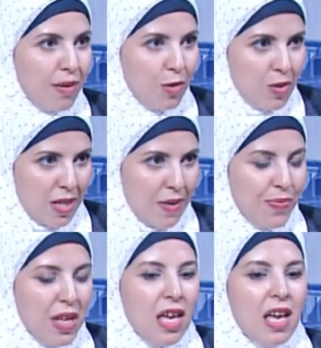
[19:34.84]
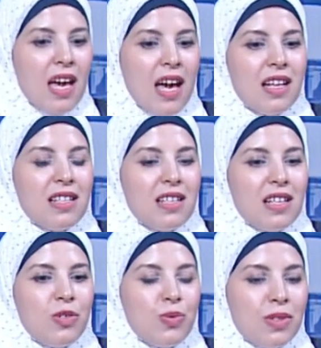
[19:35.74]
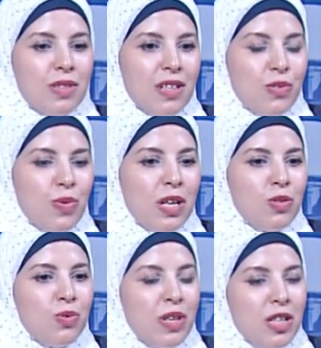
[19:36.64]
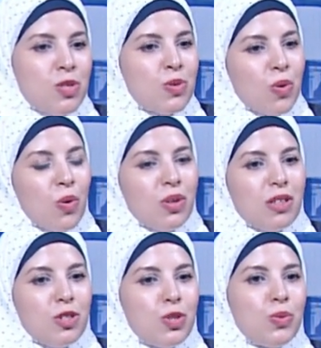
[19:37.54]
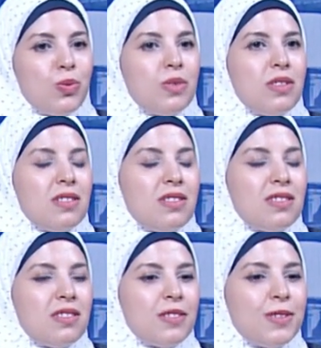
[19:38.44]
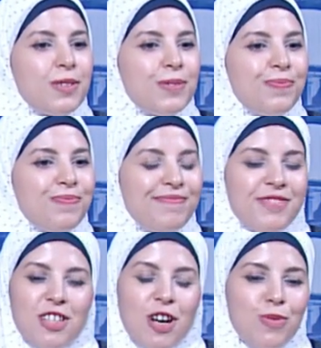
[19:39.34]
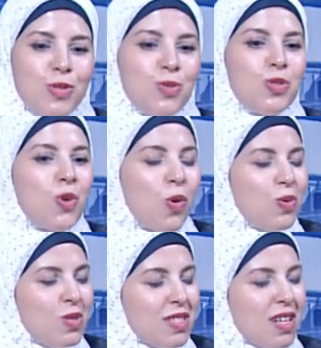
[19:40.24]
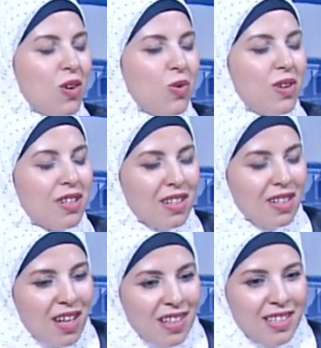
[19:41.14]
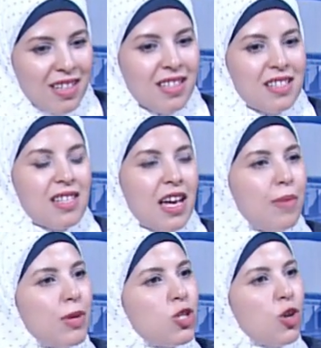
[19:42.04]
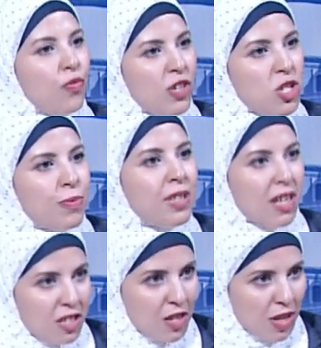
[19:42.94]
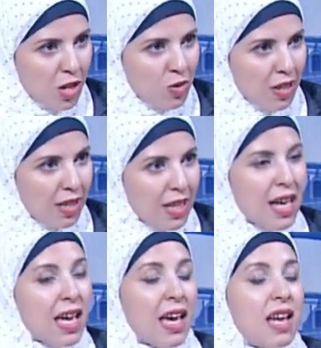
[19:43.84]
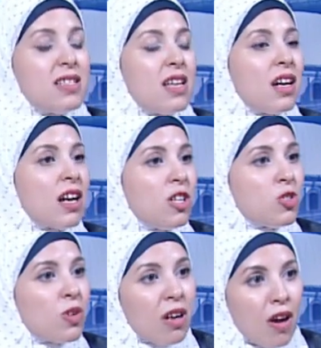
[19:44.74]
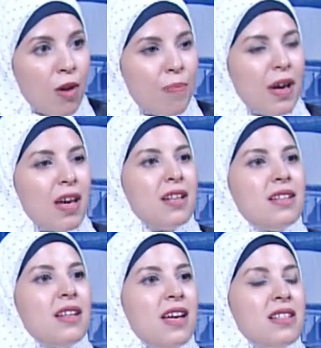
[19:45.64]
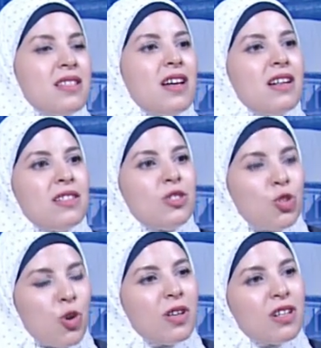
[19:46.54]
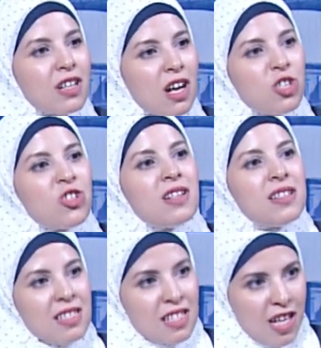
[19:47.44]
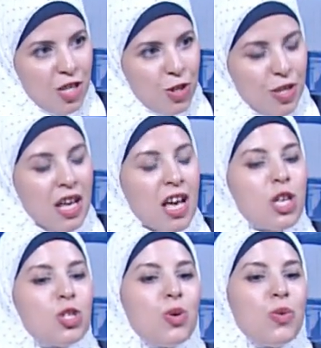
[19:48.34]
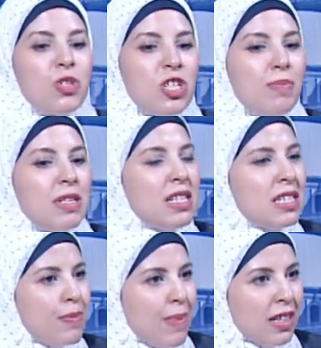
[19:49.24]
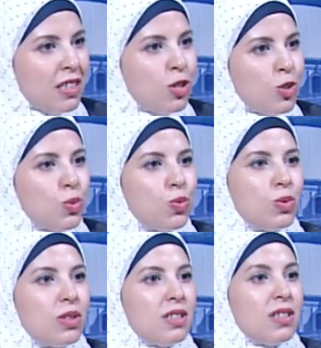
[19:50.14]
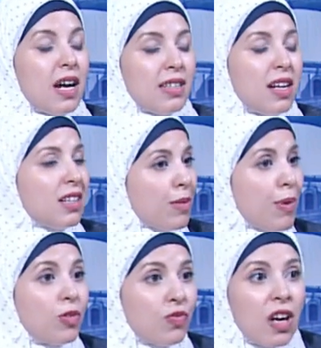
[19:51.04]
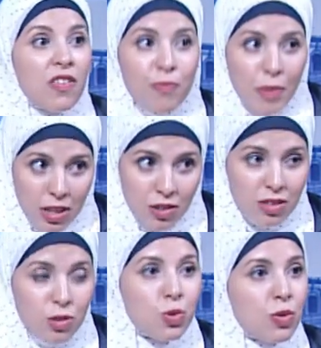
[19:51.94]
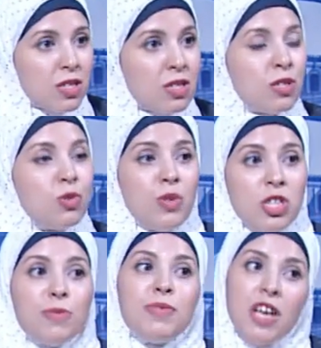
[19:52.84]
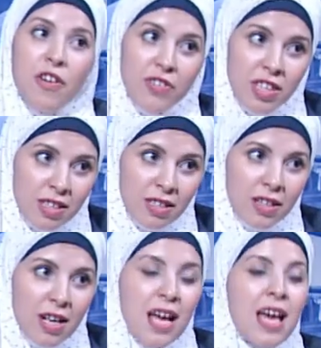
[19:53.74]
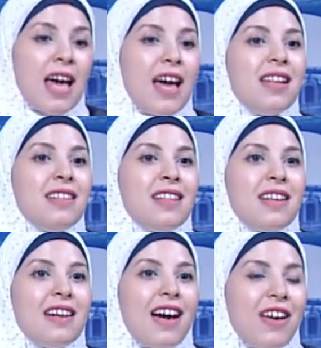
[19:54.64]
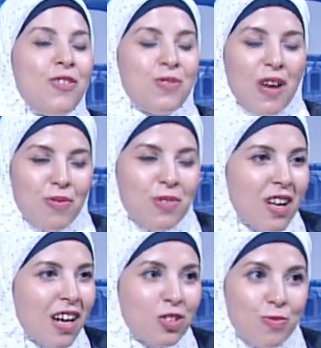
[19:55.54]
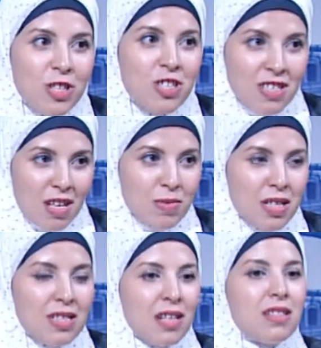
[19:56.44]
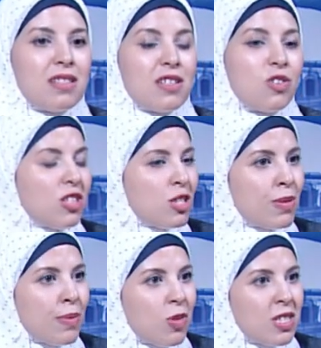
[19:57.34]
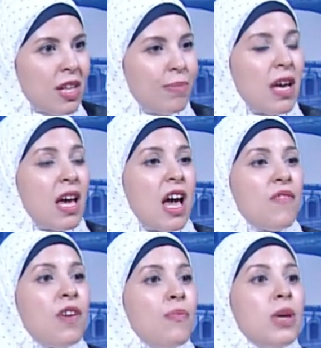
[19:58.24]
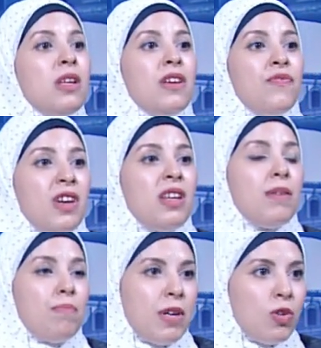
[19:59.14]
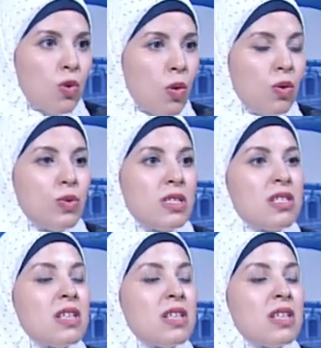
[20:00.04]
a museum. Mm. And it, it will do its role to uh, you know, to draw the, or lighting the mm-hmm. image of Egypt internationally mm -hmm. as a cultural hub and as a strong cultural destination. Mm -hmm. So GEM is expected to uh, attract about 5 million tourists to Egypt every mm-hmm. year. Mm -hmm. And uh, I, I would like to mention something that the Grand Egyptian Museum have a very, very big role with the